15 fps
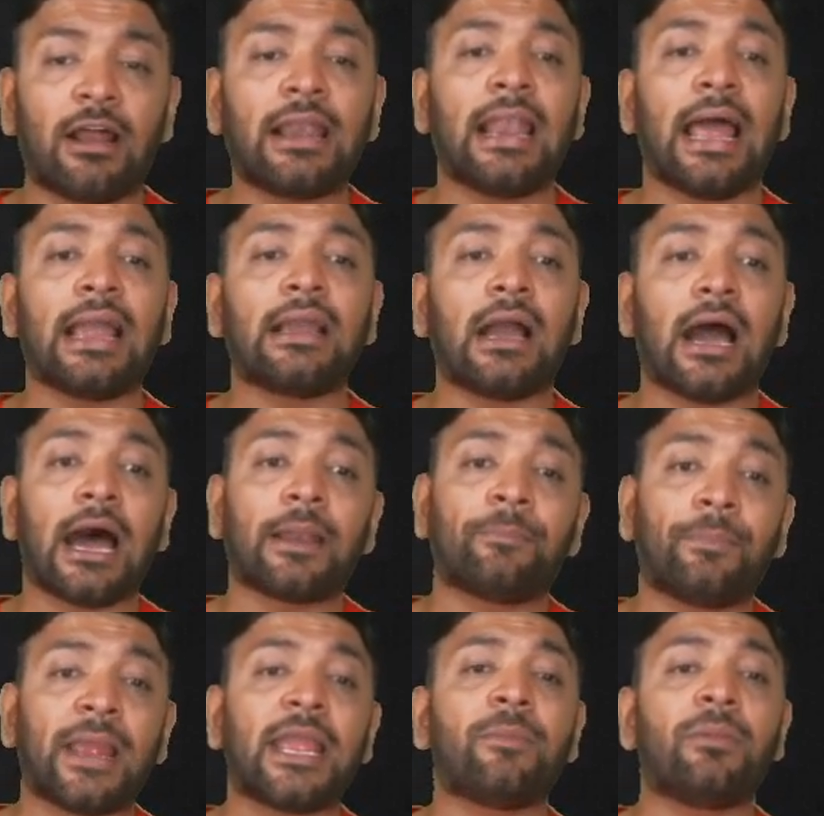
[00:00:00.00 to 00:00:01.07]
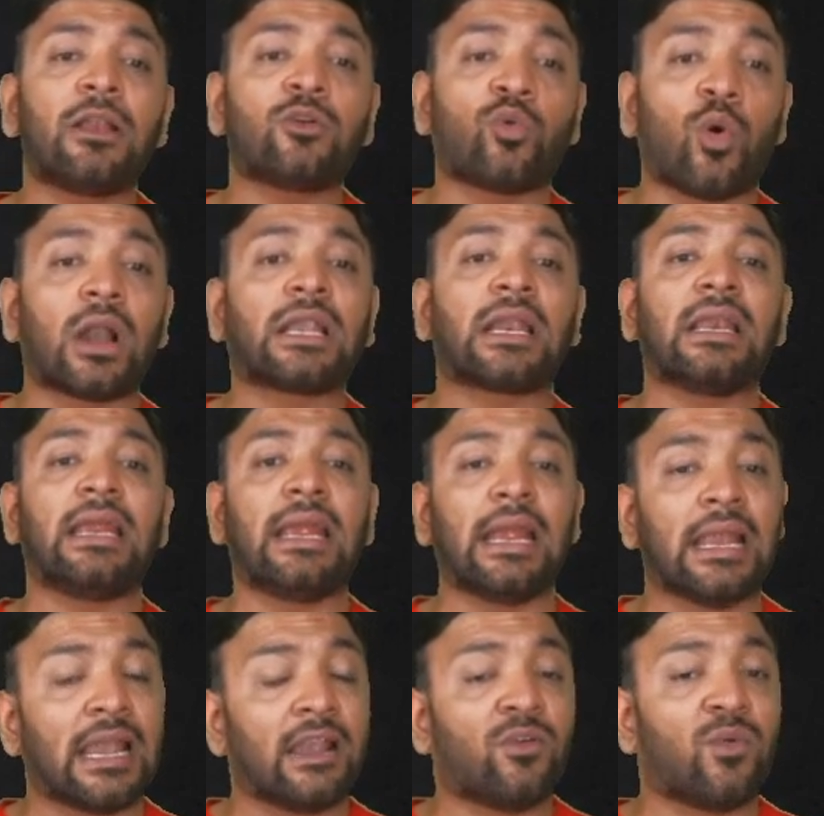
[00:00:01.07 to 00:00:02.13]
lakh are payable quarterly
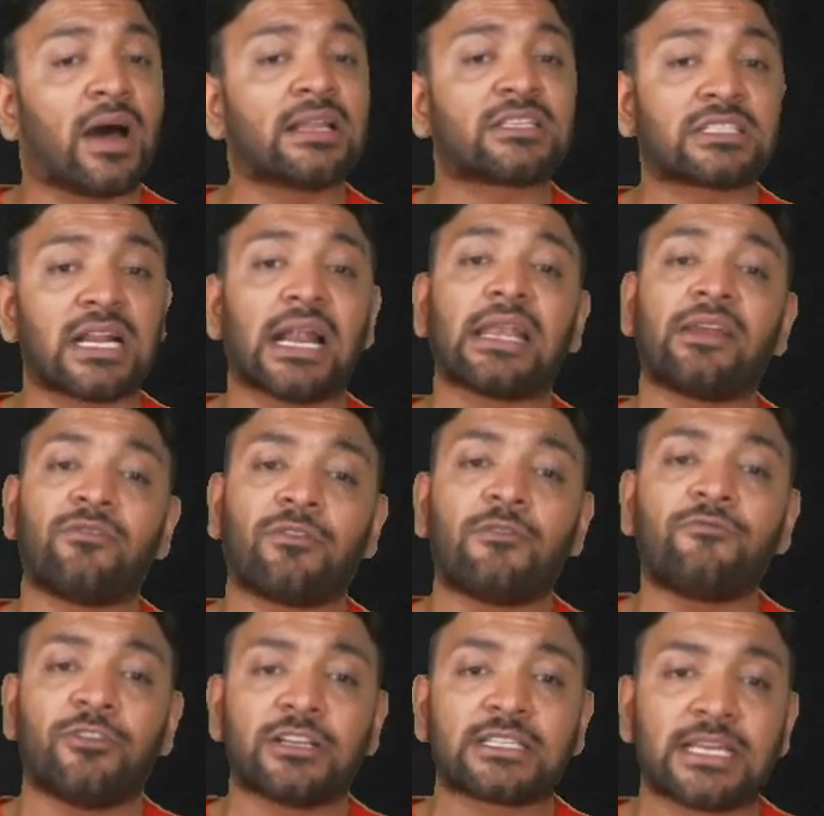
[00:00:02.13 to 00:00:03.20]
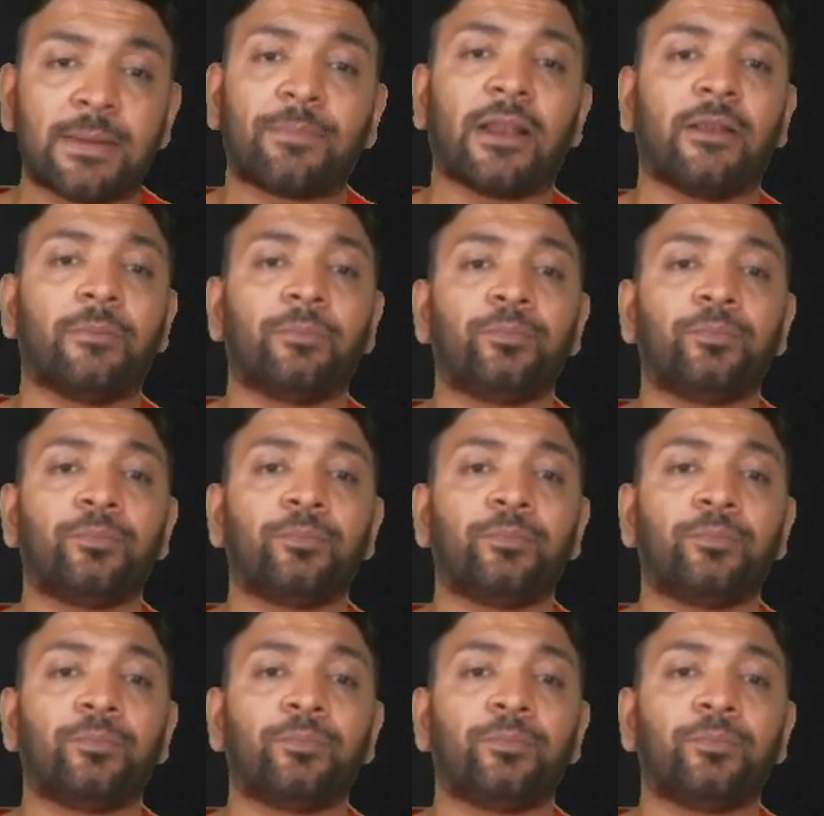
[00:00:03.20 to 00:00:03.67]
in advance starting from 1st April.